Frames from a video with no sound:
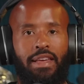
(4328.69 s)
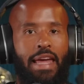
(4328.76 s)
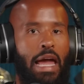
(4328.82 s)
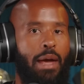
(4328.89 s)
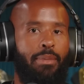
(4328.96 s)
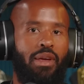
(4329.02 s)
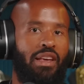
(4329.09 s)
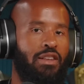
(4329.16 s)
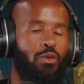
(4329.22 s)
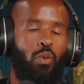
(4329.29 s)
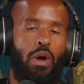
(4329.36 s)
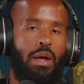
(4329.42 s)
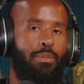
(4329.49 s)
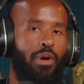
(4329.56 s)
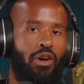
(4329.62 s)
gaming is
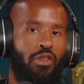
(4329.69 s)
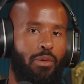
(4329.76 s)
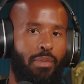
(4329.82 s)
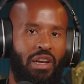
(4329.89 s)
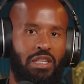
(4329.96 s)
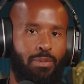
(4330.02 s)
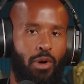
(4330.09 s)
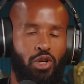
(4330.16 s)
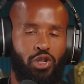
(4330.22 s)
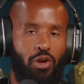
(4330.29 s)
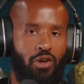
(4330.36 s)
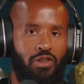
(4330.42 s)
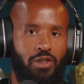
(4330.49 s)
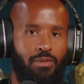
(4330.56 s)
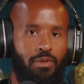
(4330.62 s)
way bigger than mixed martial
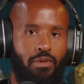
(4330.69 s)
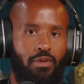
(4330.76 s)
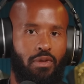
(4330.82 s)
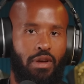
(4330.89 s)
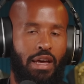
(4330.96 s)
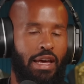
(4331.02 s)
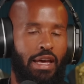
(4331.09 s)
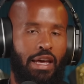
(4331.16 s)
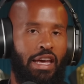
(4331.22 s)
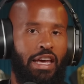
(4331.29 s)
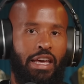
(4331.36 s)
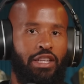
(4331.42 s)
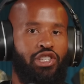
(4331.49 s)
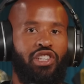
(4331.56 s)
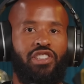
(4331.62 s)
arts.
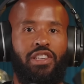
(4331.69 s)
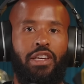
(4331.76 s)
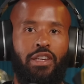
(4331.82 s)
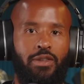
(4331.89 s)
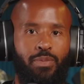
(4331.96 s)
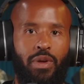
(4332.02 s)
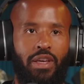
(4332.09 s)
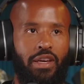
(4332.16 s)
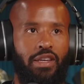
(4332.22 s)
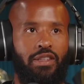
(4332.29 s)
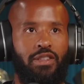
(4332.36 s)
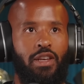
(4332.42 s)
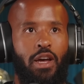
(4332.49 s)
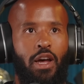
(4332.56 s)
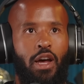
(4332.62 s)
It just is,
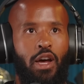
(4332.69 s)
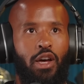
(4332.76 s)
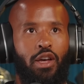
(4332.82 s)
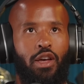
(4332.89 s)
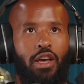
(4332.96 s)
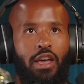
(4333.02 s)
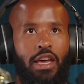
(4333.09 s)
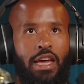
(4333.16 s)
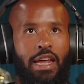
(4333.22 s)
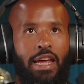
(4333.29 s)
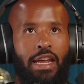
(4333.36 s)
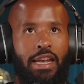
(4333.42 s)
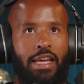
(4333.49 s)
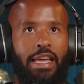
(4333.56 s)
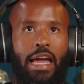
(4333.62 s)
because
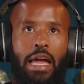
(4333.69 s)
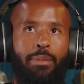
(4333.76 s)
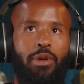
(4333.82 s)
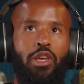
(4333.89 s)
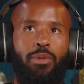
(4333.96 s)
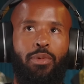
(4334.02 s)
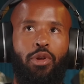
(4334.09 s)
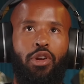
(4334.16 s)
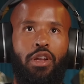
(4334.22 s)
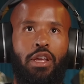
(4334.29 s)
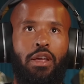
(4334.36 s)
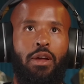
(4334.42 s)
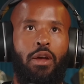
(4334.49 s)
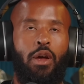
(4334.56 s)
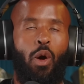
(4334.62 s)
in the gaming
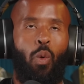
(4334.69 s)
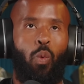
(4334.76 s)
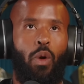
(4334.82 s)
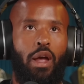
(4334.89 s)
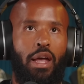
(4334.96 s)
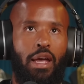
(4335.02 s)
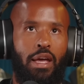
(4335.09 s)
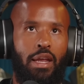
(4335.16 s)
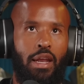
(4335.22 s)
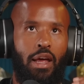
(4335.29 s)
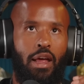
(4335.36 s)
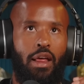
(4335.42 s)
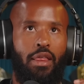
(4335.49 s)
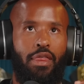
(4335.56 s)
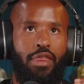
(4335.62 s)
community, when
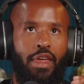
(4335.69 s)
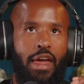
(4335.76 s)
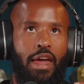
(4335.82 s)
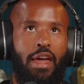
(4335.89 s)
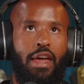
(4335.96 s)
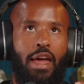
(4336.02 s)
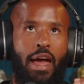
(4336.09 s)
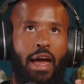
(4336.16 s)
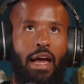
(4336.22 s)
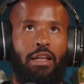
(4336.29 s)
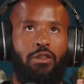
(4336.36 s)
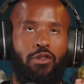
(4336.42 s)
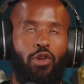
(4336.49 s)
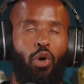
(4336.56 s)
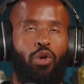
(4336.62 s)
they
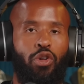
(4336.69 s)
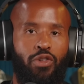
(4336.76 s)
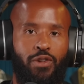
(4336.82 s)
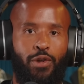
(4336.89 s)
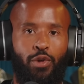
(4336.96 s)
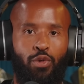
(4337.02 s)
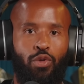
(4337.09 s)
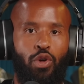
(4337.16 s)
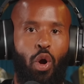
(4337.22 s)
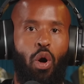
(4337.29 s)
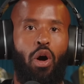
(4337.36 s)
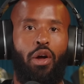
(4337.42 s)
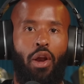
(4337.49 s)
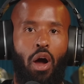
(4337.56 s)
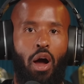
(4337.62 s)
had Dota 2
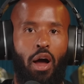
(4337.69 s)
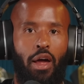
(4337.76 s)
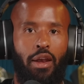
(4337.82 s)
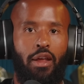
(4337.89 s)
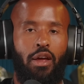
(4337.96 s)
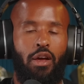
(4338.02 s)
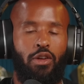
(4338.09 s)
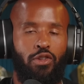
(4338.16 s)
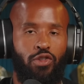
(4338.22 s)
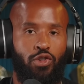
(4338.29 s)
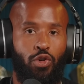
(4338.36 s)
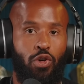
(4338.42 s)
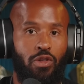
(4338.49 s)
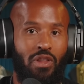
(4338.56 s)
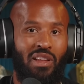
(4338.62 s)
going on,
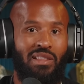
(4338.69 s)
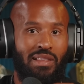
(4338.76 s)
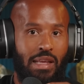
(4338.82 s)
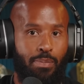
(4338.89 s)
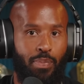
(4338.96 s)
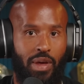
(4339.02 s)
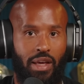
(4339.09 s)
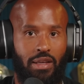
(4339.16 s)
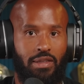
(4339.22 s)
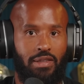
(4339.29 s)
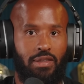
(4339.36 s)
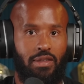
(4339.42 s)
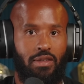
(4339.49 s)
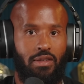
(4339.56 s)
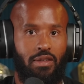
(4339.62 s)
during the Olympics,